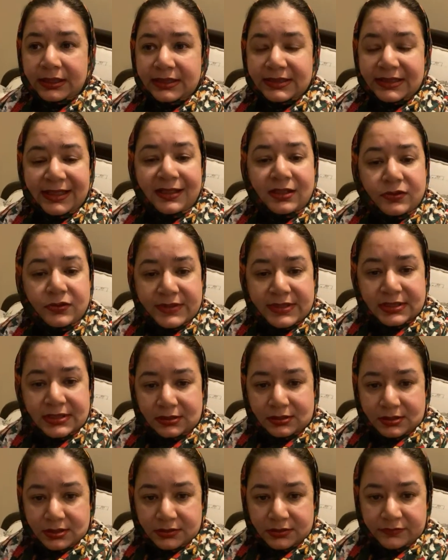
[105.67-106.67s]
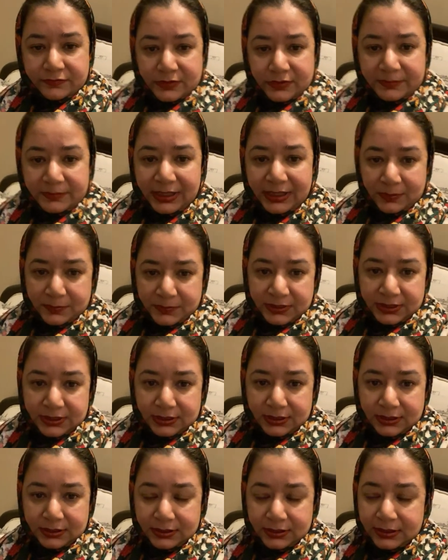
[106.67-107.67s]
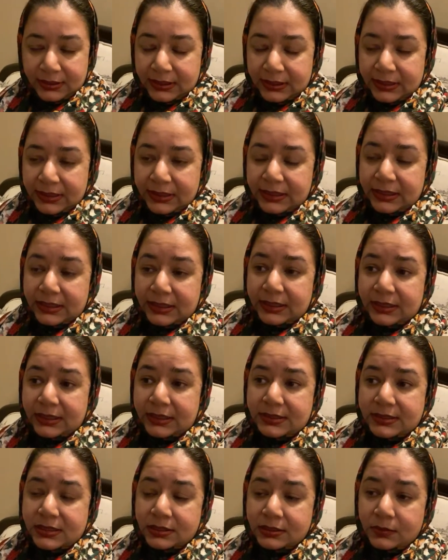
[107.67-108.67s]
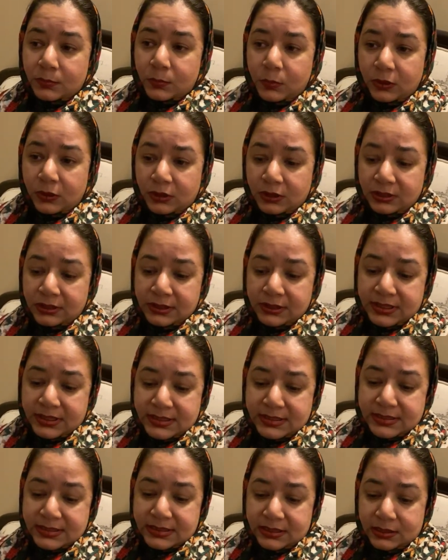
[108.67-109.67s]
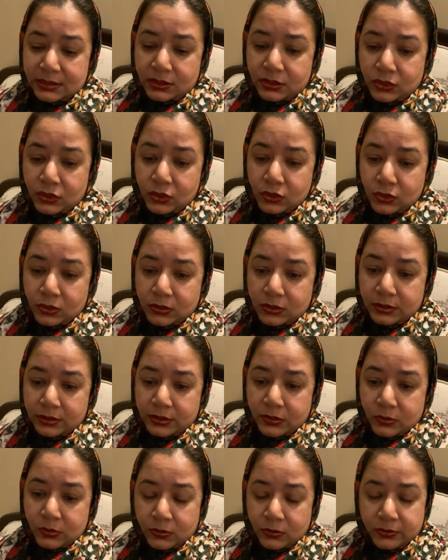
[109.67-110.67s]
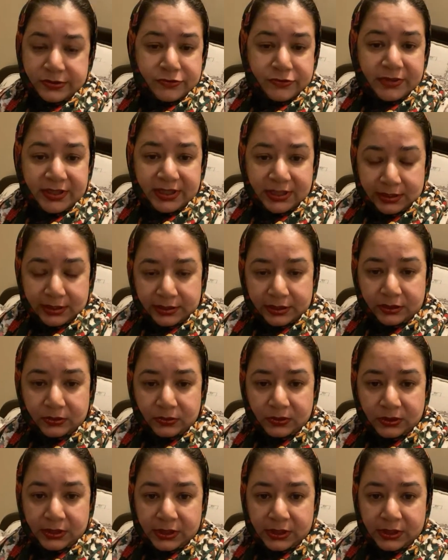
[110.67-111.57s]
end result from happening. And the ball is in your court right now.